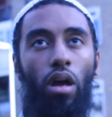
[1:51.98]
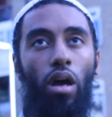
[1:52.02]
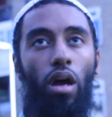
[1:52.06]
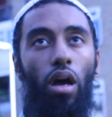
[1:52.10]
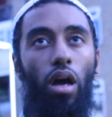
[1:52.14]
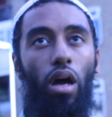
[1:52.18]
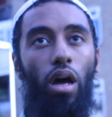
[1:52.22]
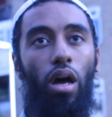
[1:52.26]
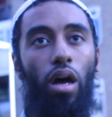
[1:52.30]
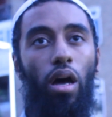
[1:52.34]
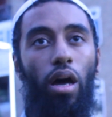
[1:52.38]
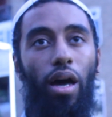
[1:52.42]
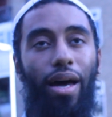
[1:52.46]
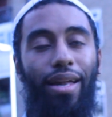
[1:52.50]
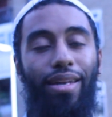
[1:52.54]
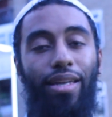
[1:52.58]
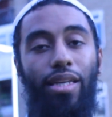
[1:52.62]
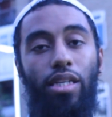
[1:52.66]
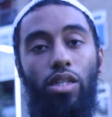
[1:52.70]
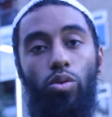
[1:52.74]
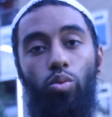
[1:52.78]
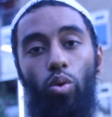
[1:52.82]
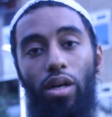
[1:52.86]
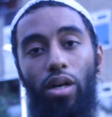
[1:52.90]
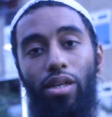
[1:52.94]
And
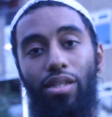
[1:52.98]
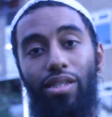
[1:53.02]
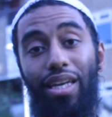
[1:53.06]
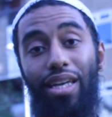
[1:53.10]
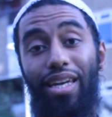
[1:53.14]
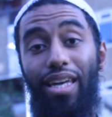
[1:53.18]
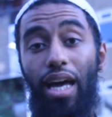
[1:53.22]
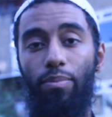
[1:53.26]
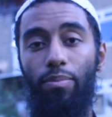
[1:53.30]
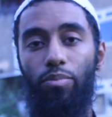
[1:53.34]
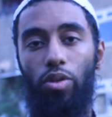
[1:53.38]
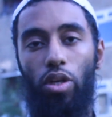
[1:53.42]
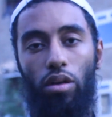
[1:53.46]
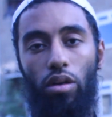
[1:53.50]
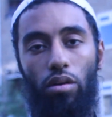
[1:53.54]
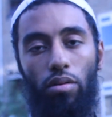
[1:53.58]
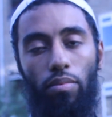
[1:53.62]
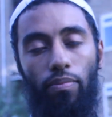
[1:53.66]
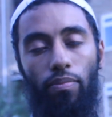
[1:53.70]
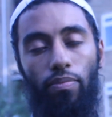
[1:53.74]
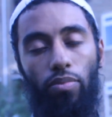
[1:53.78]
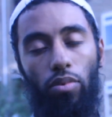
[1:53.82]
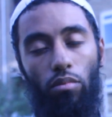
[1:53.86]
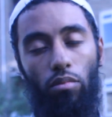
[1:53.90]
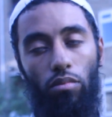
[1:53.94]
this was in Camden.
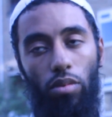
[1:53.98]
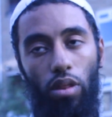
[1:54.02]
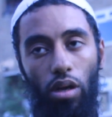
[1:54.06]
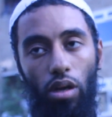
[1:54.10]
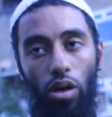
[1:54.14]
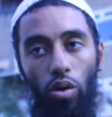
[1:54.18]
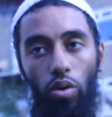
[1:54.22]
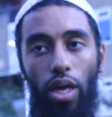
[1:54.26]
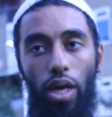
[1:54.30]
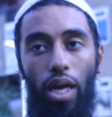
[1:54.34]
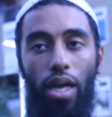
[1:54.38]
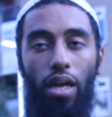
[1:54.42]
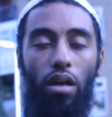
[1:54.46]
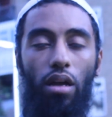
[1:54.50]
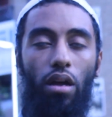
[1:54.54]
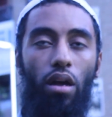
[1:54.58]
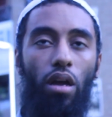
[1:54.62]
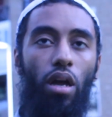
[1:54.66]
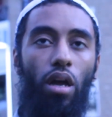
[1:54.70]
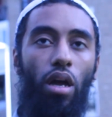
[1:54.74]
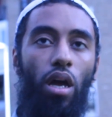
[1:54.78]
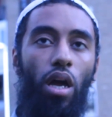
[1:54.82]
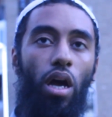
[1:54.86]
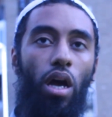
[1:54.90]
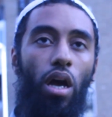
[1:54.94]
Okay,
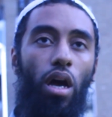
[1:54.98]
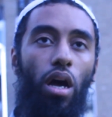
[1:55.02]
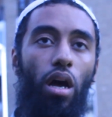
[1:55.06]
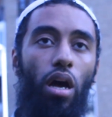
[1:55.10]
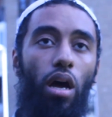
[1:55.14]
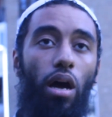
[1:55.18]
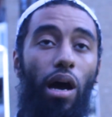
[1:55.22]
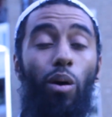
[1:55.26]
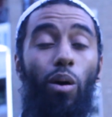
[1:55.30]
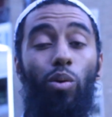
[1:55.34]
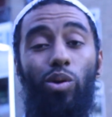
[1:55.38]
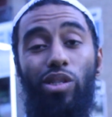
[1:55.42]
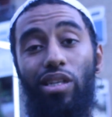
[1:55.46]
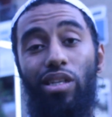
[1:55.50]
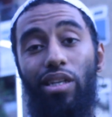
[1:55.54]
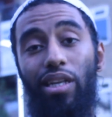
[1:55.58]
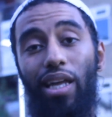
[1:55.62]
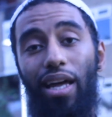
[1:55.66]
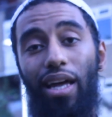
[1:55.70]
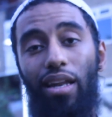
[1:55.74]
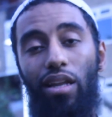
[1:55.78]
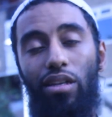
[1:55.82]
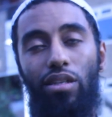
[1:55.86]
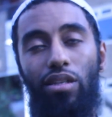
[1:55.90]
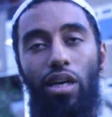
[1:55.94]
I wasn't
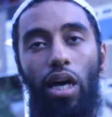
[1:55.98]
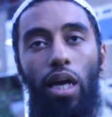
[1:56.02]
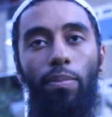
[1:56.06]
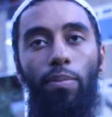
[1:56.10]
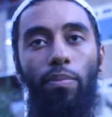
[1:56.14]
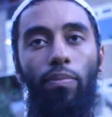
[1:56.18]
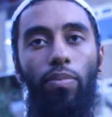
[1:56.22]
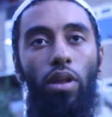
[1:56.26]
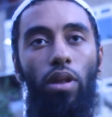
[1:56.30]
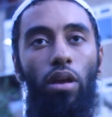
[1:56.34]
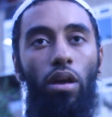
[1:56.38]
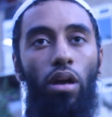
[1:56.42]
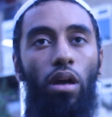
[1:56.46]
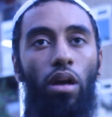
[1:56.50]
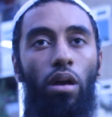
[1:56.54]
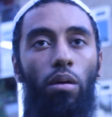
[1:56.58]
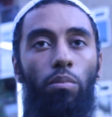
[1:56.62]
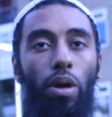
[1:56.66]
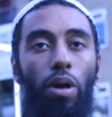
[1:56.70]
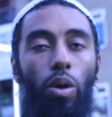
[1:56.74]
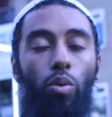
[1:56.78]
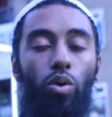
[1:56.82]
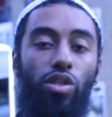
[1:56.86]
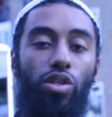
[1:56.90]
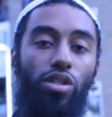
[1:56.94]
there at the time,
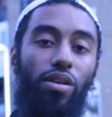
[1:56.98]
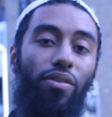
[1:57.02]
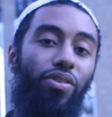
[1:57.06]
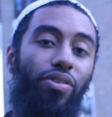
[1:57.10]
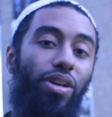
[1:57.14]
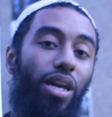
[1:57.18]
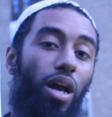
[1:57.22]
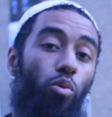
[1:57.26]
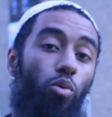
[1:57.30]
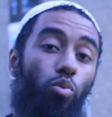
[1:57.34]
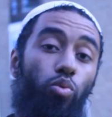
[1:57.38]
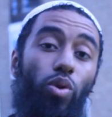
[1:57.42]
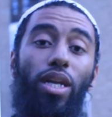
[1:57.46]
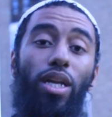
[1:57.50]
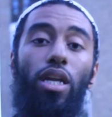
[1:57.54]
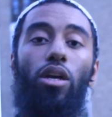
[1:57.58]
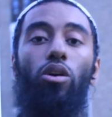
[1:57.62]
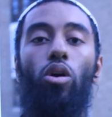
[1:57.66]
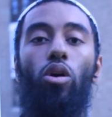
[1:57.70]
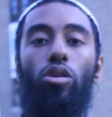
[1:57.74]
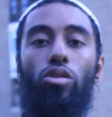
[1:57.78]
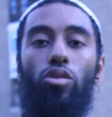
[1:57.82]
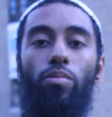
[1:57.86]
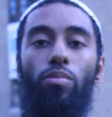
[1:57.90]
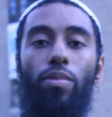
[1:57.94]
but it was something that really
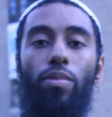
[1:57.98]
got to